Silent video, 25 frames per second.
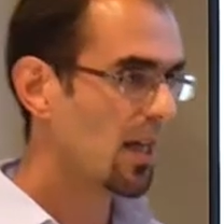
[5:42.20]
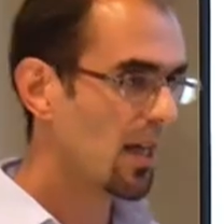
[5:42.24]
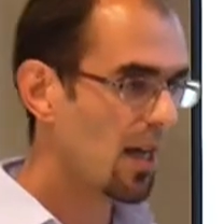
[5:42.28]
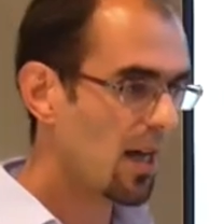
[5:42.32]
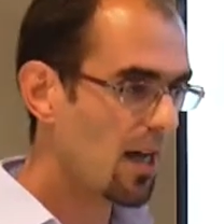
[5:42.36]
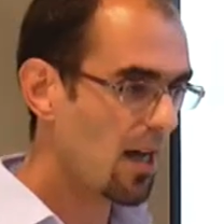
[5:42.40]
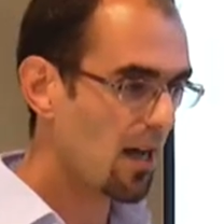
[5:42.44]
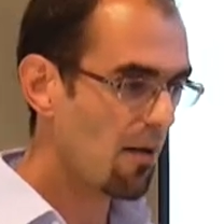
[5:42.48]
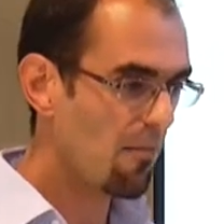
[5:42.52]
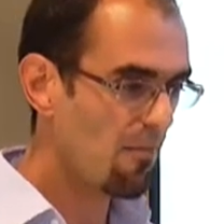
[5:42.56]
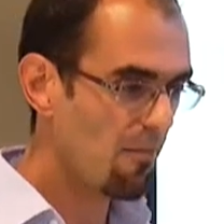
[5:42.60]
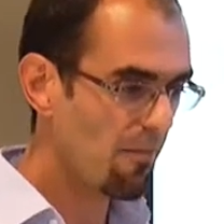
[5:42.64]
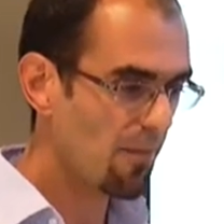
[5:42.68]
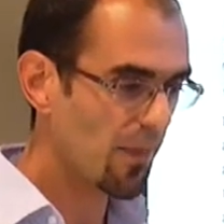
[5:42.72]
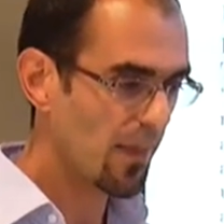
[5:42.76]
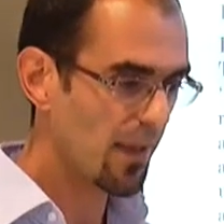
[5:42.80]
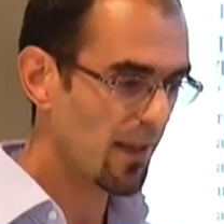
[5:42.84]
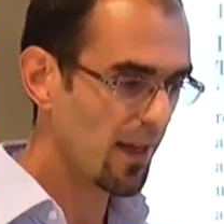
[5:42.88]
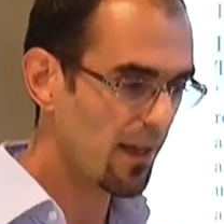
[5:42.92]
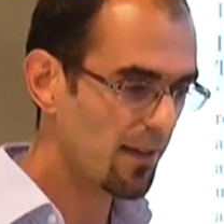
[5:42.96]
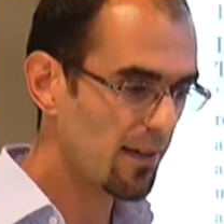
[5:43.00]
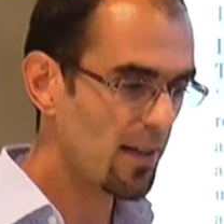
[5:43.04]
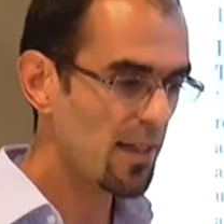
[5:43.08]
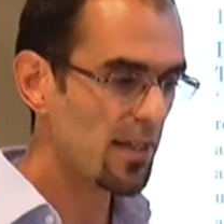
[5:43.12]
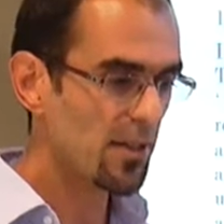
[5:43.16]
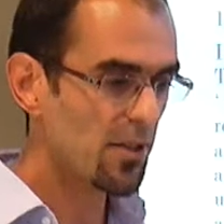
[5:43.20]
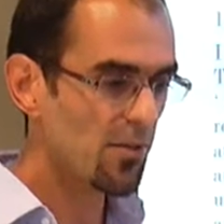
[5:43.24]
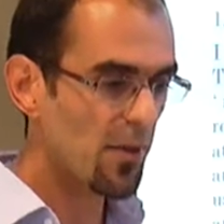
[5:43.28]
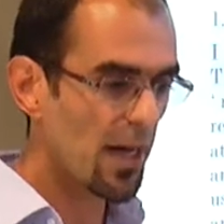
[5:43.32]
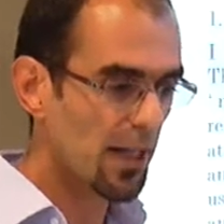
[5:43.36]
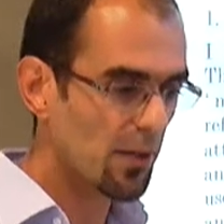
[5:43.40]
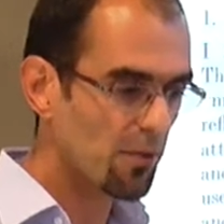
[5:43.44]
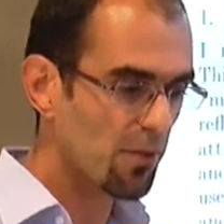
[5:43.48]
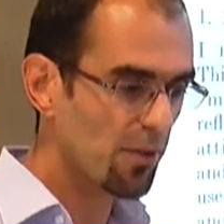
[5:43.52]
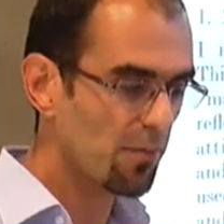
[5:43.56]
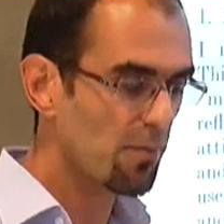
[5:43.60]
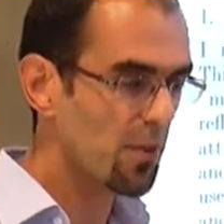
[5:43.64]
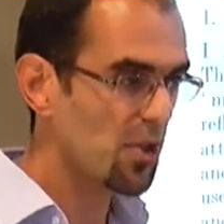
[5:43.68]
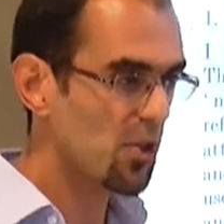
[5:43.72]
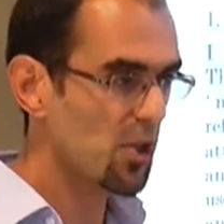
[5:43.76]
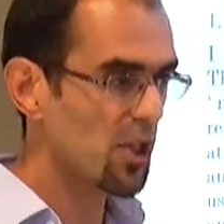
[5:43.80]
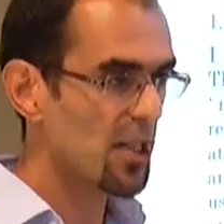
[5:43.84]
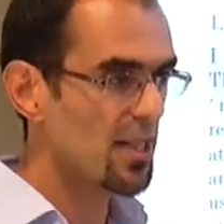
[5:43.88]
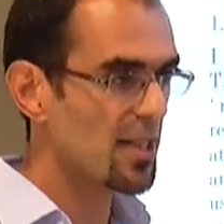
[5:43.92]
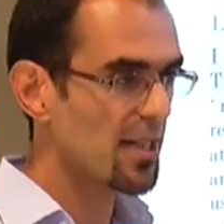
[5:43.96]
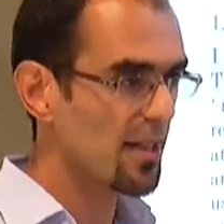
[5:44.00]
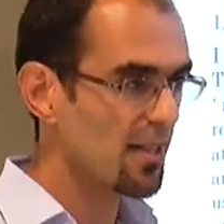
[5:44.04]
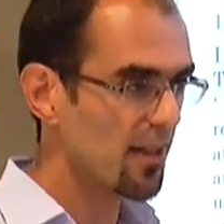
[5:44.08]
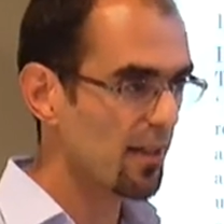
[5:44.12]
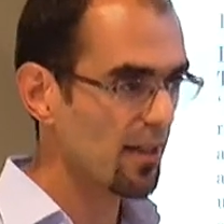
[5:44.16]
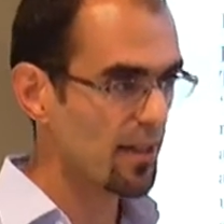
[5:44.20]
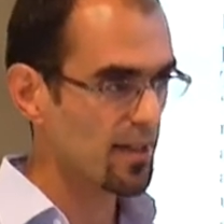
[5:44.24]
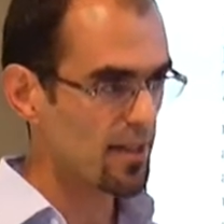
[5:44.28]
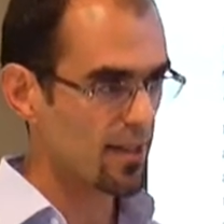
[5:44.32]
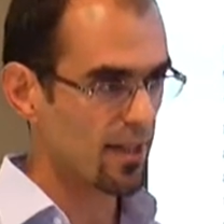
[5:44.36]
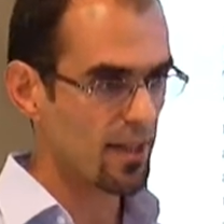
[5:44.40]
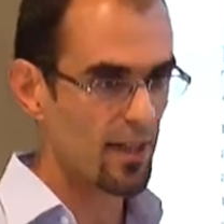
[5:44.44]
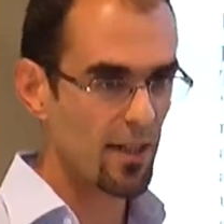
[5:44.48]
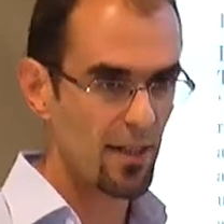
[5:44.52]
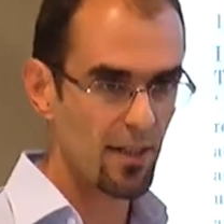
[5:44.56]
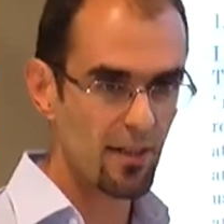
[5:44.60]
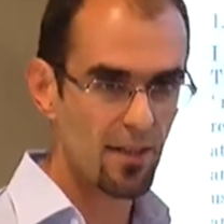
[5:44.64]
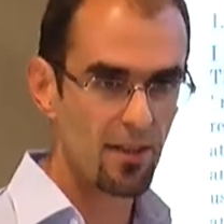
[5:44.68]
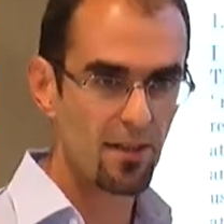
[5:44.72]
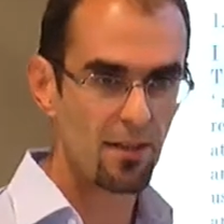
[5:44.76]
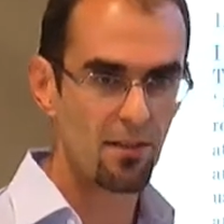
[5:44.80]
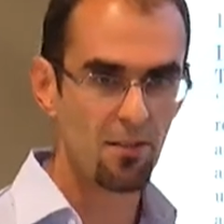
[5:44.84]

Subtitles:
and they interact with machines and they decide,